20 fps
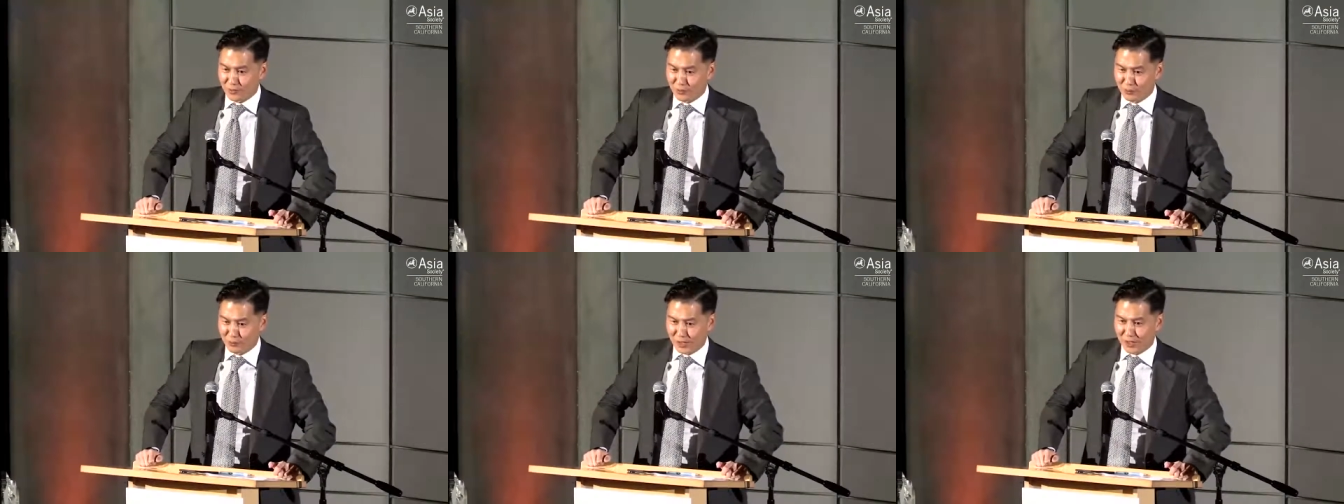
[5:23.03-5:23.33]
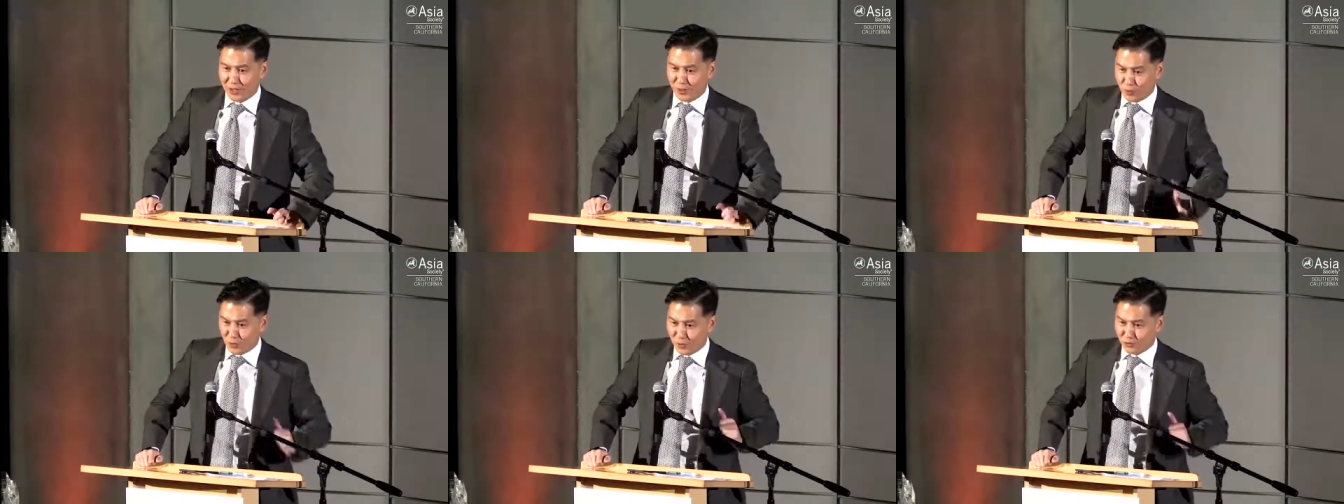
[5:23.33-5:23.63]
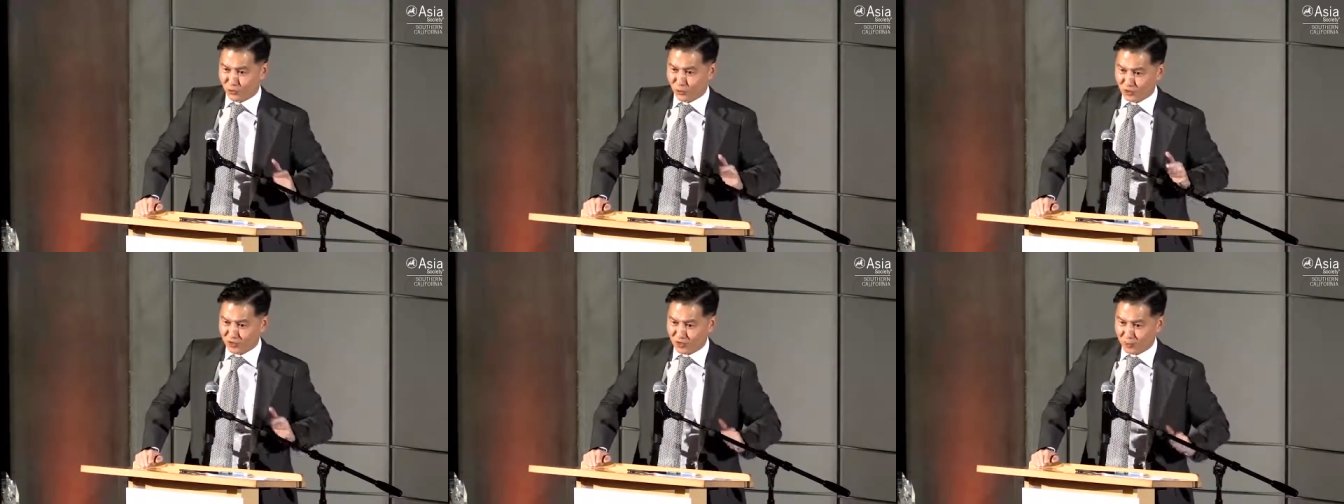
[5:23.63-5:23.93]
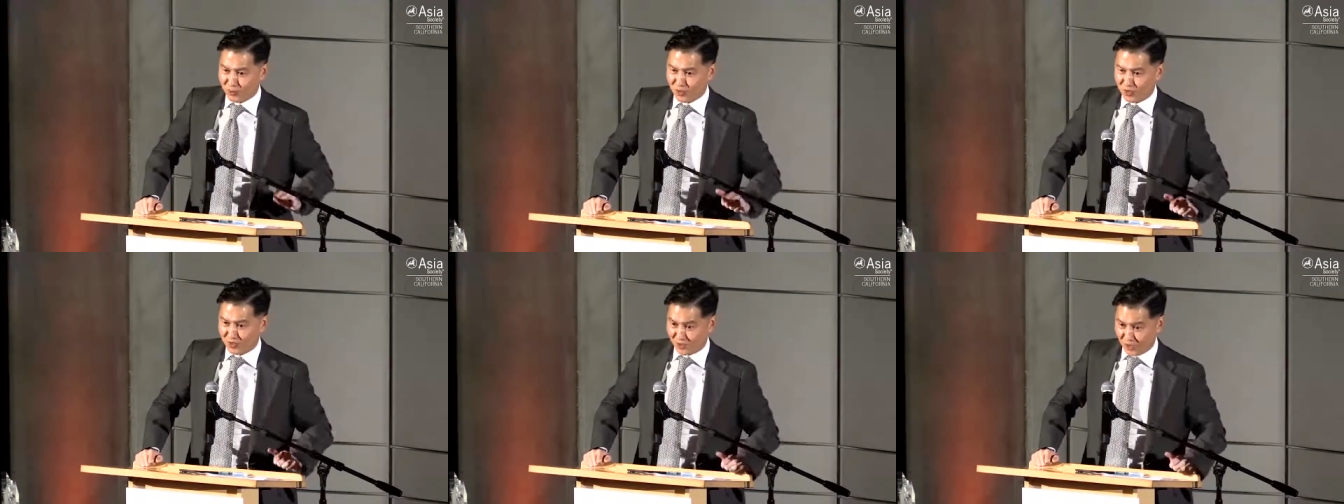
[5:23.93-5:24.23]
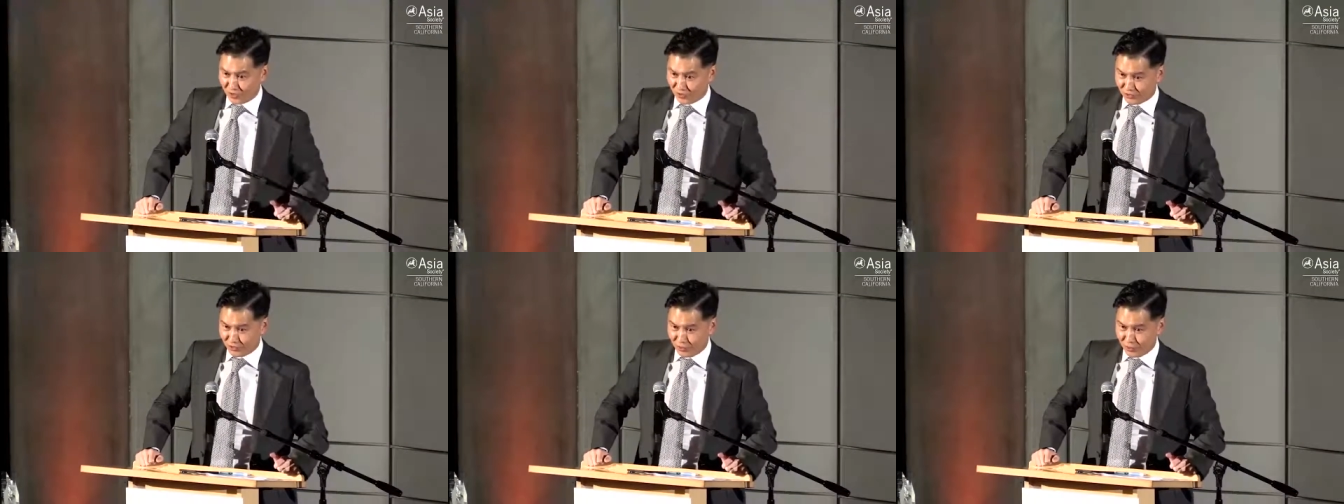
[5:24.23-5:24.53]
me we're doing something
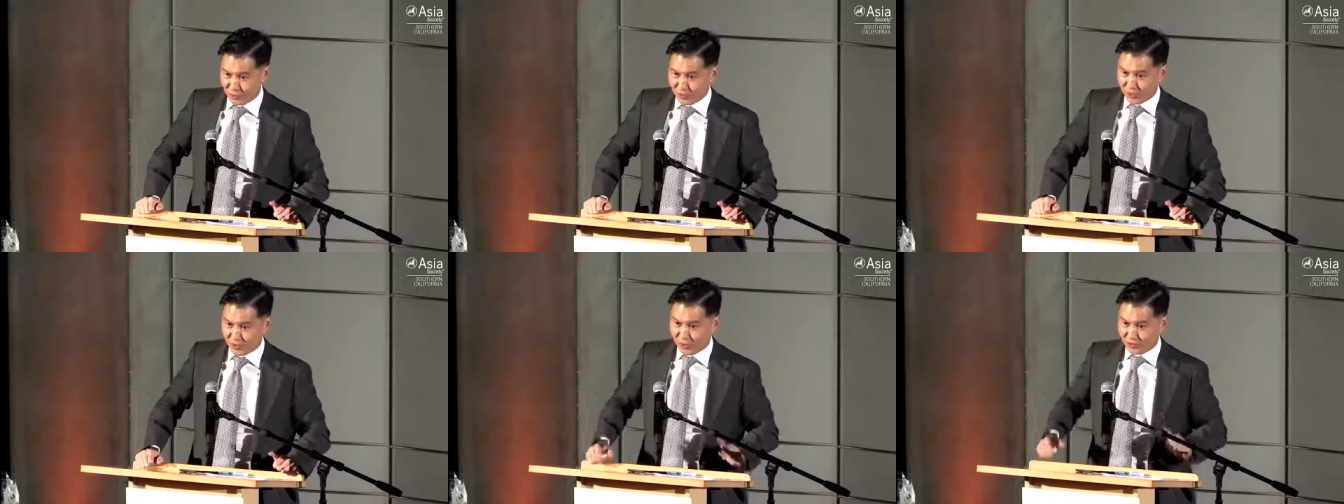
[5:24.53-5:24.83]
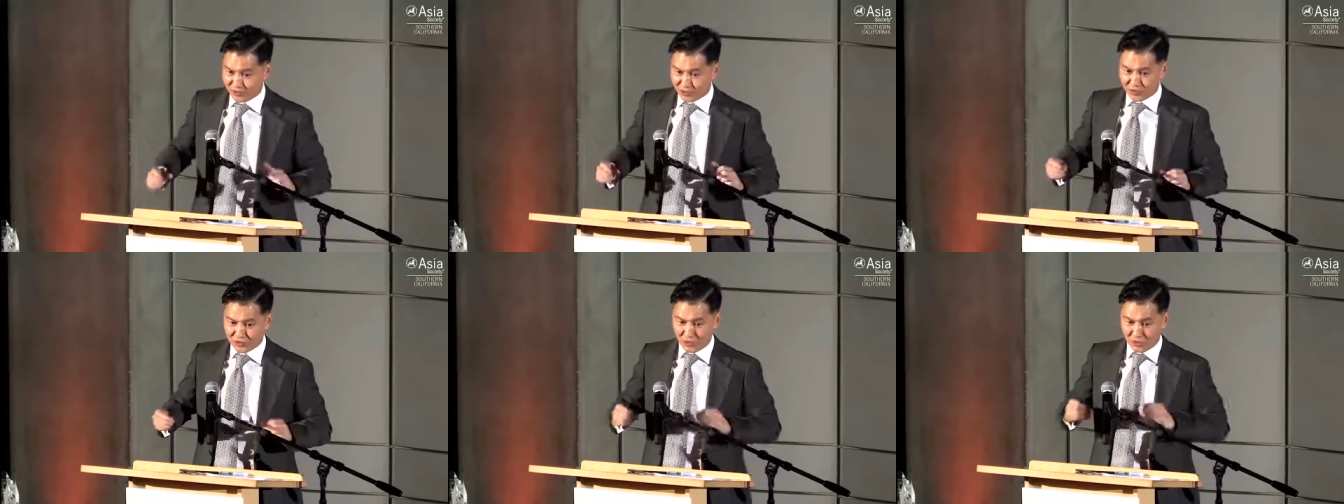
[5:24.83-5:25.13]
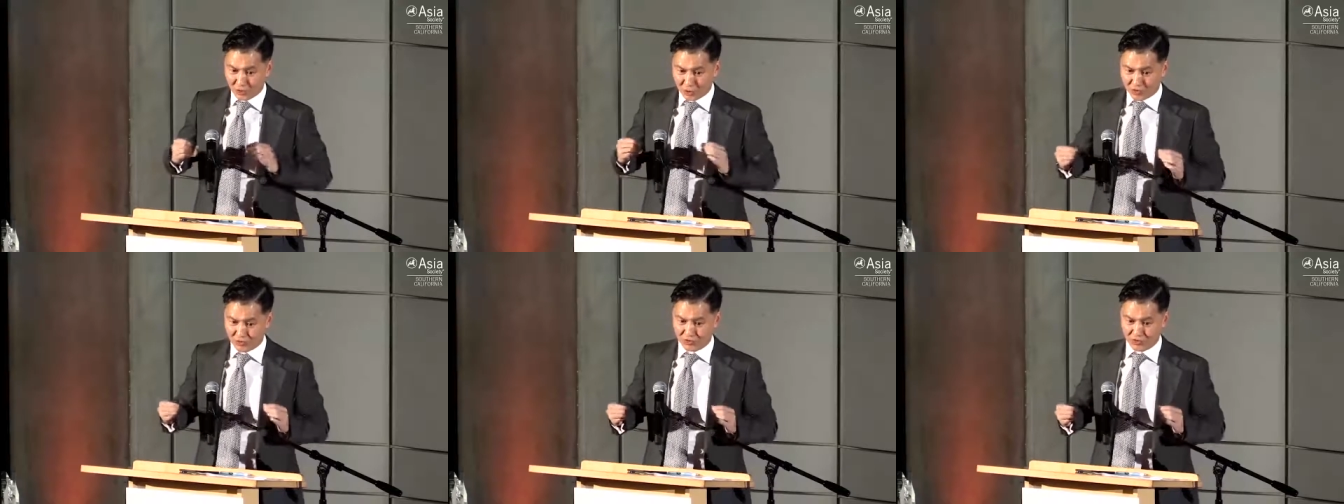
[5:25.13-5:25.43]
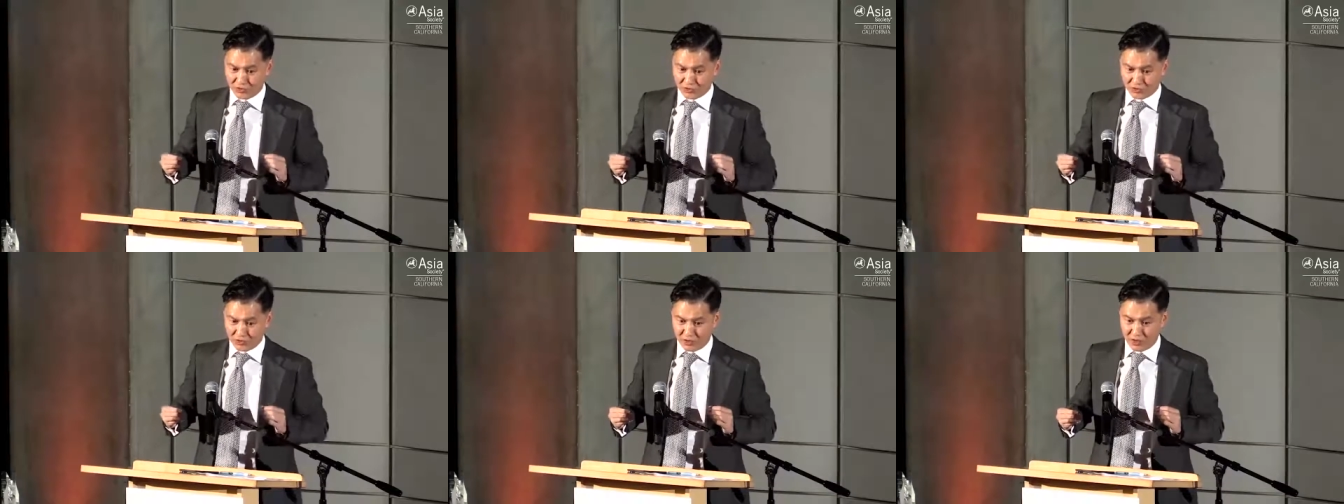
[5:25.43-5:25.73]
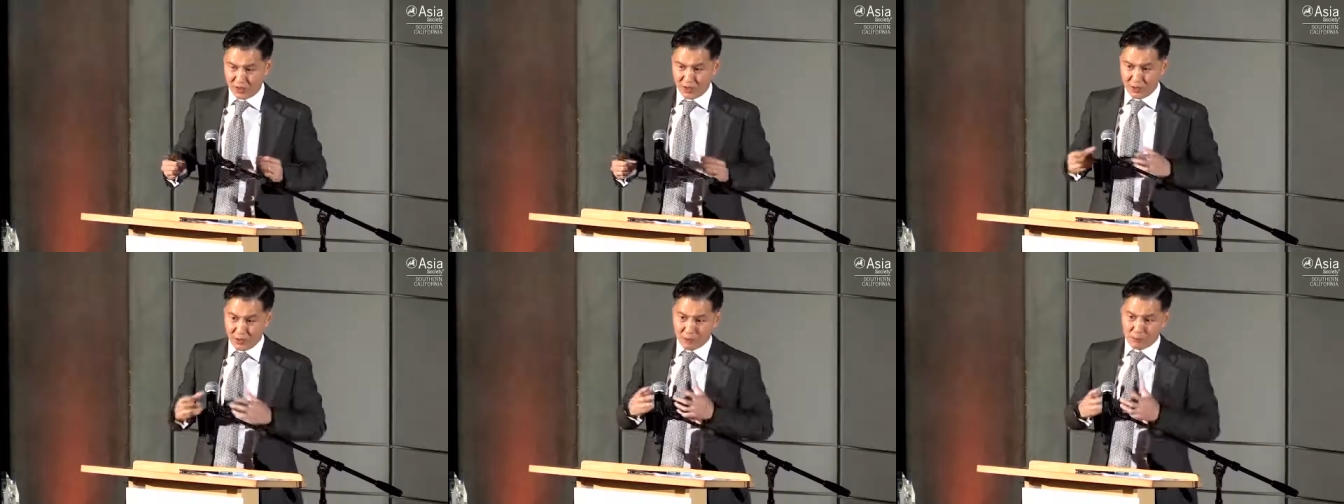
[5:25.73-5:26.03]
sexy, because these are not sexy.